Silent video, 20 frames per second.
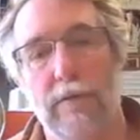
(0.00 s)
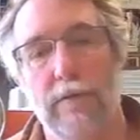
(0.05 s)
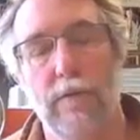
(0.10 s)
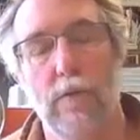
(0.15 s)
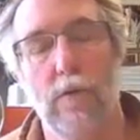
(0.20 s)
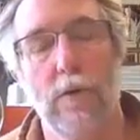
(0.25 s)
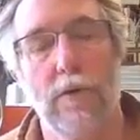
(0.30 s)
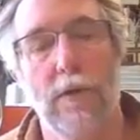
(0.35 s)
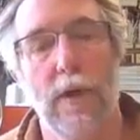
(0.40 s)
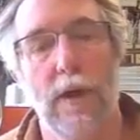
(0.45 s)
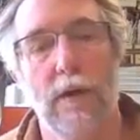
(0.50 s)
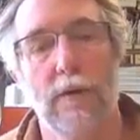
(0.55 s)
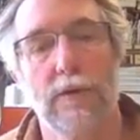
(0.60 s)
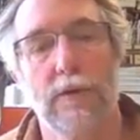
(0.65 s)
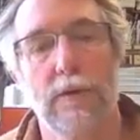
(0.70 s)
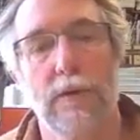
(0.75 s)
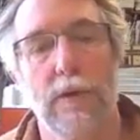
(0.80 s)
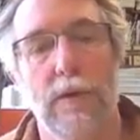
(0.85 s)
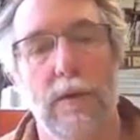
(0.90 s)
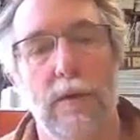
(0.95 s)
So I've got
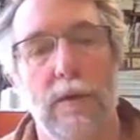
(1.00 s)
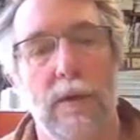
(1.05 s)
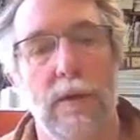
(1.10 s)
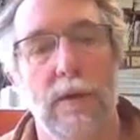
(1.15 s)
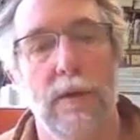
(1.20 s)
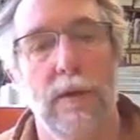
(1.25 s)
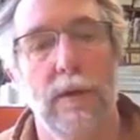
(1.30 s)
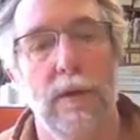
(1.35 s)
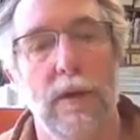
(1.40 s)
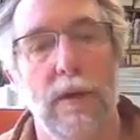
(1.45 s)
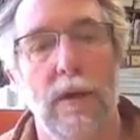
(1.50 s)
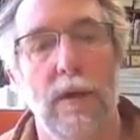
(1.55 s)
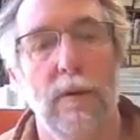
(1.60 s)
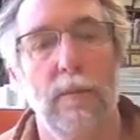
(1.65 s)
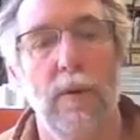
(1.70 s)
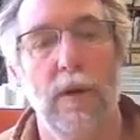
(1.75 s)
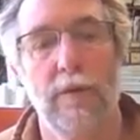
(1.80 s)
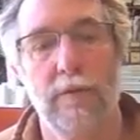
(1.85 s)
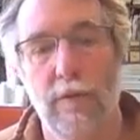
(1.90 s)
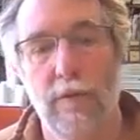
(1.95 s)
4,000
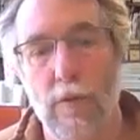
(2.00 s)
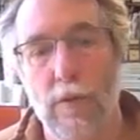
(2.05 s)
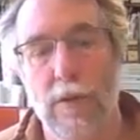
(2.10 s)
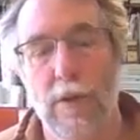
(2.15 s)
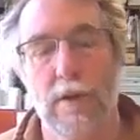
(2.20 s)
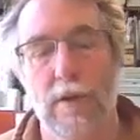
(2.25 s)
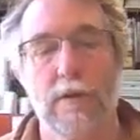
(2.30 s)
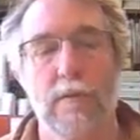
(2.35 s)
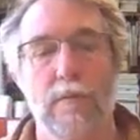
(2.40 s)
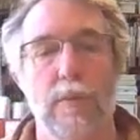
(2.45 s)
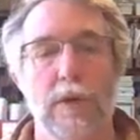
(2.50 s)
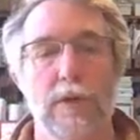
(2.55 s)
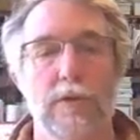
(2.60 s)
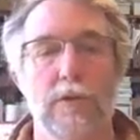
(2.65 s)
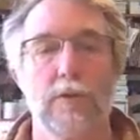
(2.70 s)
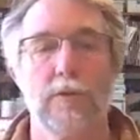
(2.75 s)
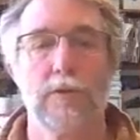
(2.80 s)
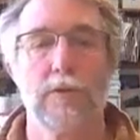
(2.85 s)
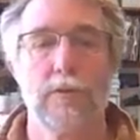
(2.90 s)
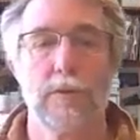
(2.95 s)
by
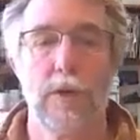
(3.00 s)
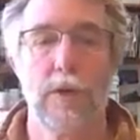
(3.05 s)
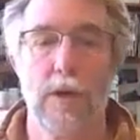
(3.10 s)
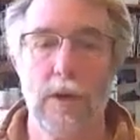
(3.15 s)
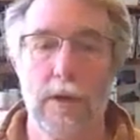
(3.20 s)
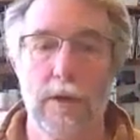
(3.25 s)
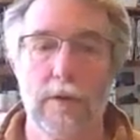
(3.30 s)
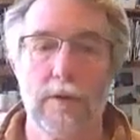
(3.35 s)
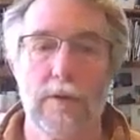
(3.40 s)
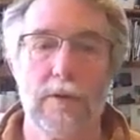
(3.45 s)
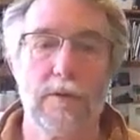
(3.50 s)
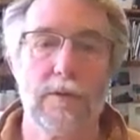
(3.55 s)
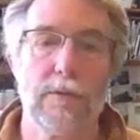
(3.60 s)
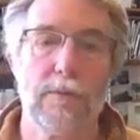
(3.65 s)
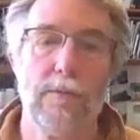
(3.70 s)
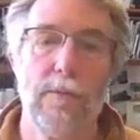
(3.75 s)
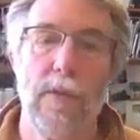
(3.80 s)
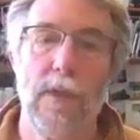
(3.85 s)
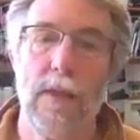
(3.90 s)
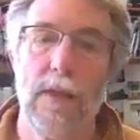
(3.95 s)
4,000 pixel
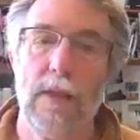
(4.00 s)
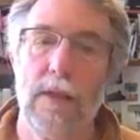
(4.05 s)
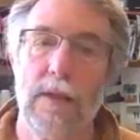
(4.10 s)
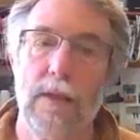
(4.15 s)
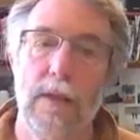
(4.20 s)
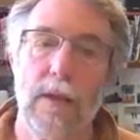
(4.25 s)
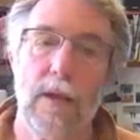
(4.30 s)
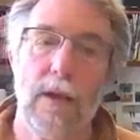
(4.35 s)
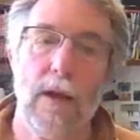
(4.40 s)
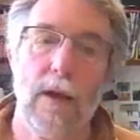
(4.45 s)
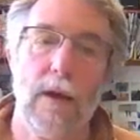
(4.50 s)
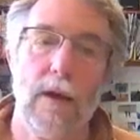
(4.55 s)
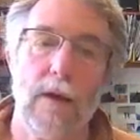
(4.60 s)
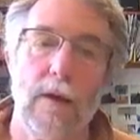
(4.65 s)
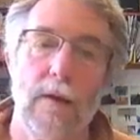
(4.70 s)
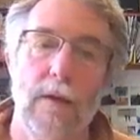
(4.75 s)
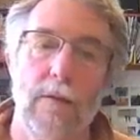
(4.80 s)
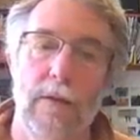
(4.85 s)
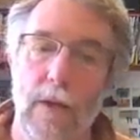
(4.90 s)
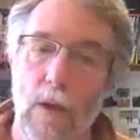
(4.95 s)
tiles.
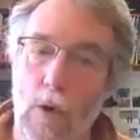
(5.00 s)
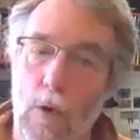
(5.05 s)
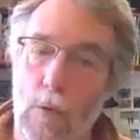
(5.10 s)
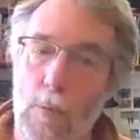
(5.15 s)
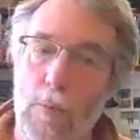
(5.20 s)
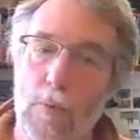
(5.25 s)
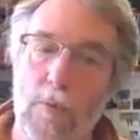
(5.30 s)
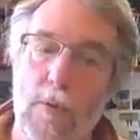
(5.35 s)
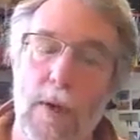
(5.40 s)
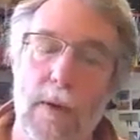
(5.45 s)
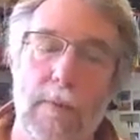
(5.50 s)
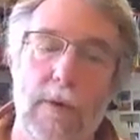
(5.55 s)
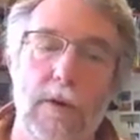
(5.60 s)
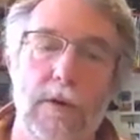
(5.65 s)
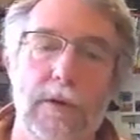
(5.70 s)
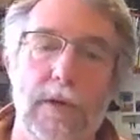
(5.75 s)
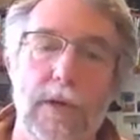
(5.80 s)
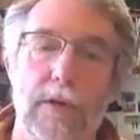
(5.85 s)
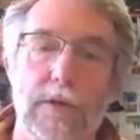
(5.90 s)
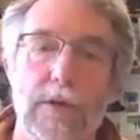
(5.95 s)
The O
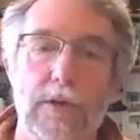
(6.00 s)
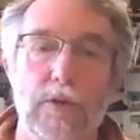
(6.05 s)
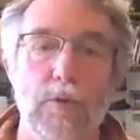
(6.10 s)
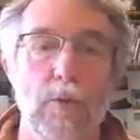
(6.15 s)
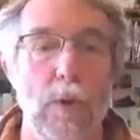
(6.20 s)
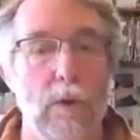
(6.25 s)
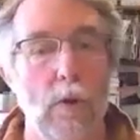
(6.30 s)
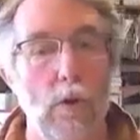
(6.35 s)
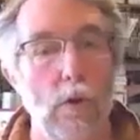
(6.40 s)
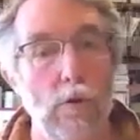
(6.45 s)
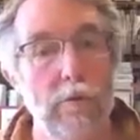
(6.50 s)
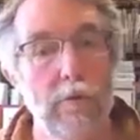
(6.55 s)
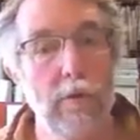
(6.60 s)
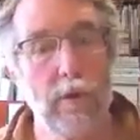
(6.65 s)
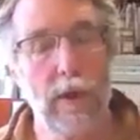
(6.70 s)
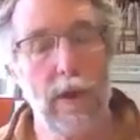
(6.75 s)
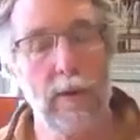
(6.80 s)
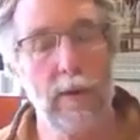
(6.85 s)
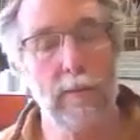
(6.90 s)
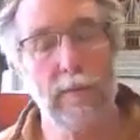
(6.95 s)
parameter tells us what
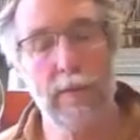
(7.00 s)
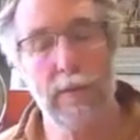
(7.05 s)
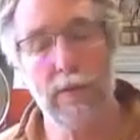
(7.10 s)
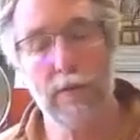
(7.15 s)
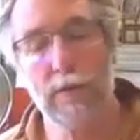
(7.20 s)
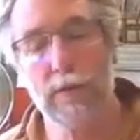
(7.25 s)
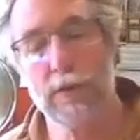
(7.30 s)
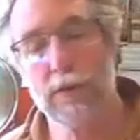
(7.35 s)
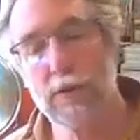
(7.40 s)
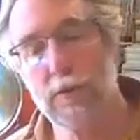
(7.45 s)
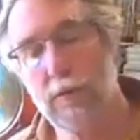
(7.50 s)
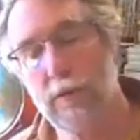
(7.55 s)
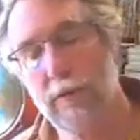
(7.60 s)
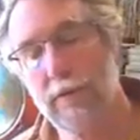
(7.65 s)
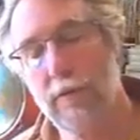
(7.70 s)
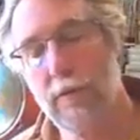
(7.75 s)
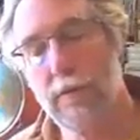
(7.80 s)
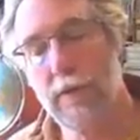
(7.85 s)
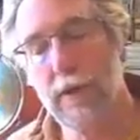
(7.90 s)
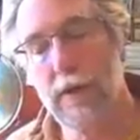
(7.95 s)
overlap to use.
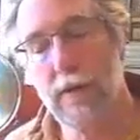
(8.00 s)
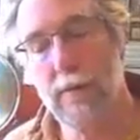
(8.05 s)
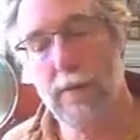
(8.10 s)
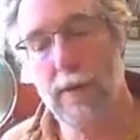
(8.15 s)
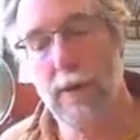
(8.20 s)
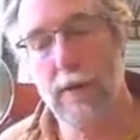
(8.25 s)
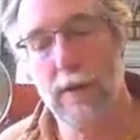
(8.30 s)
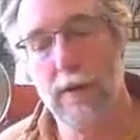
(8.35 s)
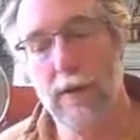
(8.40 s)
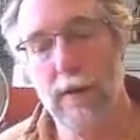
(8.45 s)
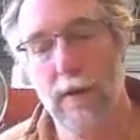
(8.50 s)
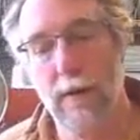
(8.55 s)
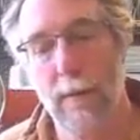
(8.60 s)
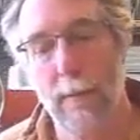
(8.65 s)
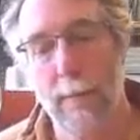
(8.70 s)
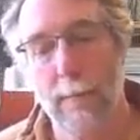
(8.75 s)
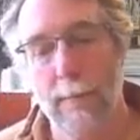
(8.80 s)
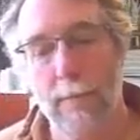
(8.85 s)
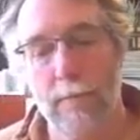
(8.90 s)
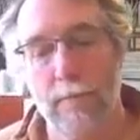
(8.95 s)
So if you think about
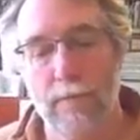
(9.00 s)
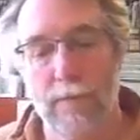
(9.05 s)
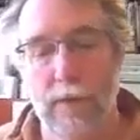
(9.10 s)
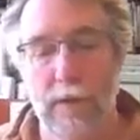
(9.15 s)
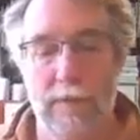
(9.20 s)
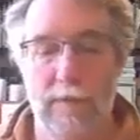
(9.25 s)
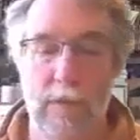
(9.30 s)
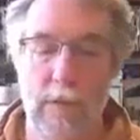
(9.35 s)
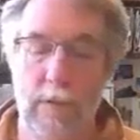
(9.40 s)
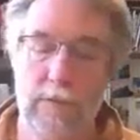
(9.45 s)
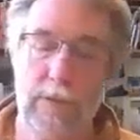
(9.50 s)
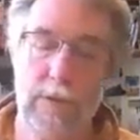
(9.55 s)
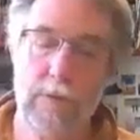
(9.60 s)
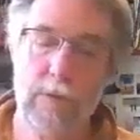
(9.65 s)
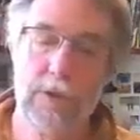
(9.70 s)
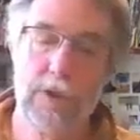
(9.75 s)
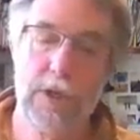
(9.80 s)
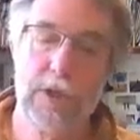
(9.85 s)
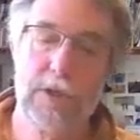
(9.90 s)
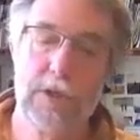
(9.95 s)
it, if you
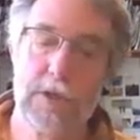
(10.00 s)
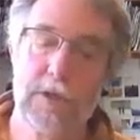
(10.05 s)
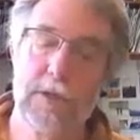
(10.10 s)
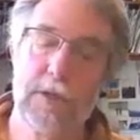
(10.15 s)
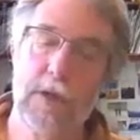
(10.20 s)
have two